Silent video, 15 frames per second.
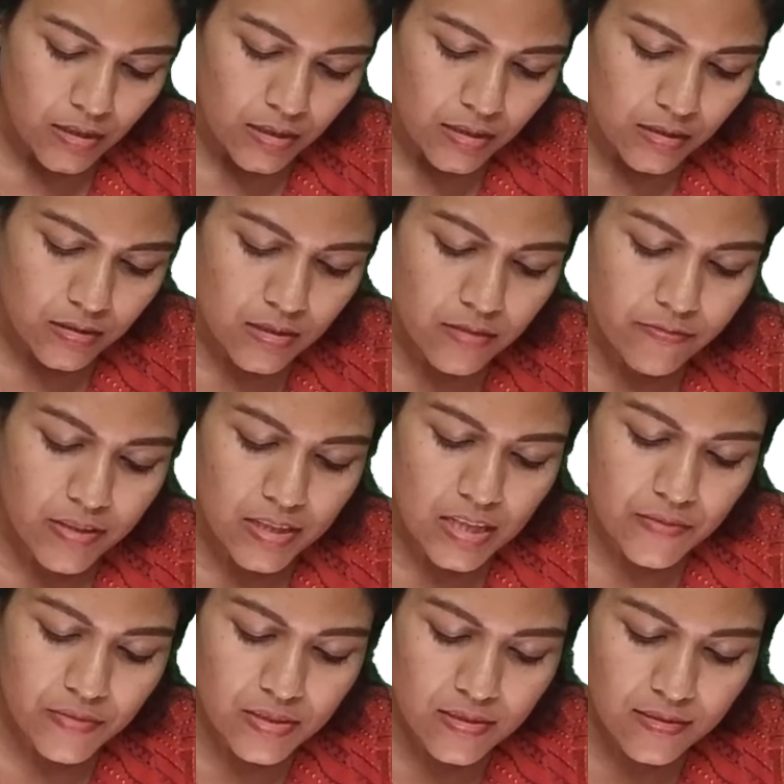
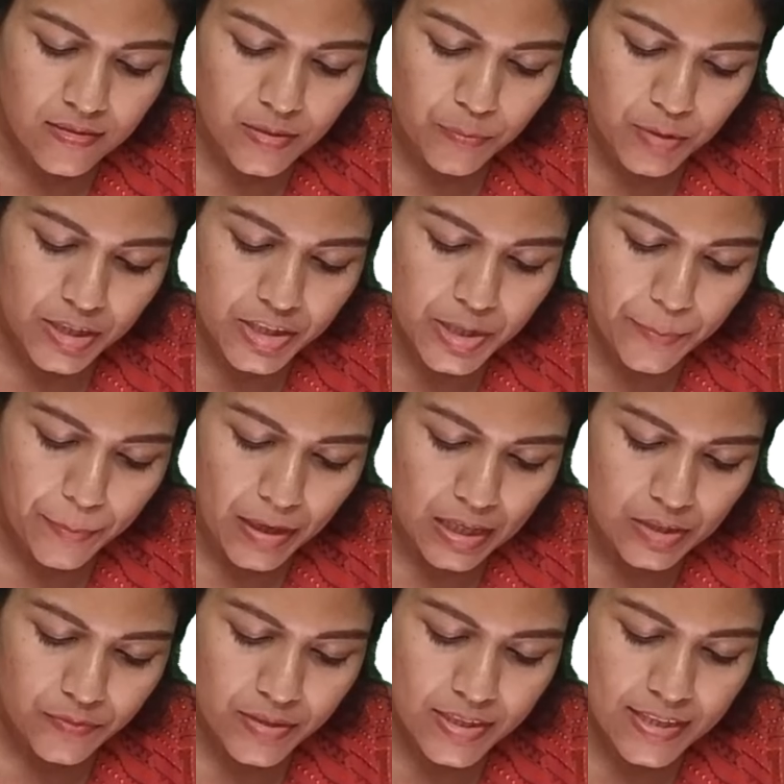Whenever the stimulatory
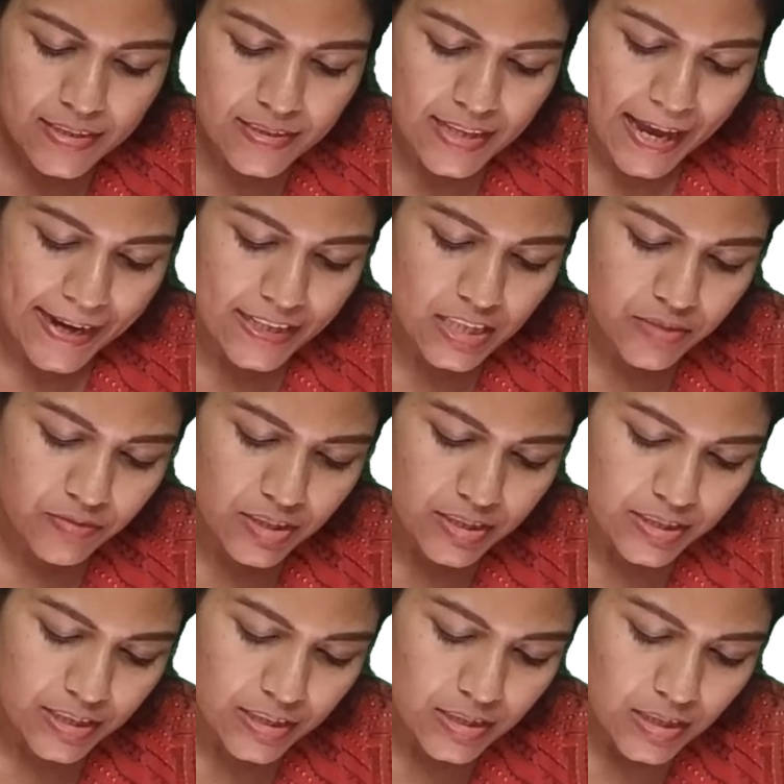pathway gets
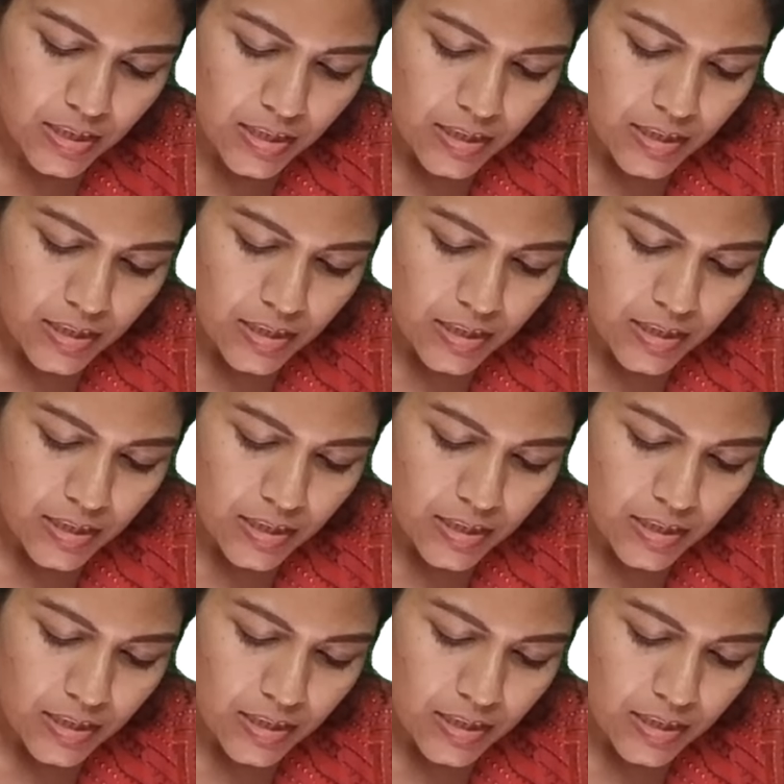activated,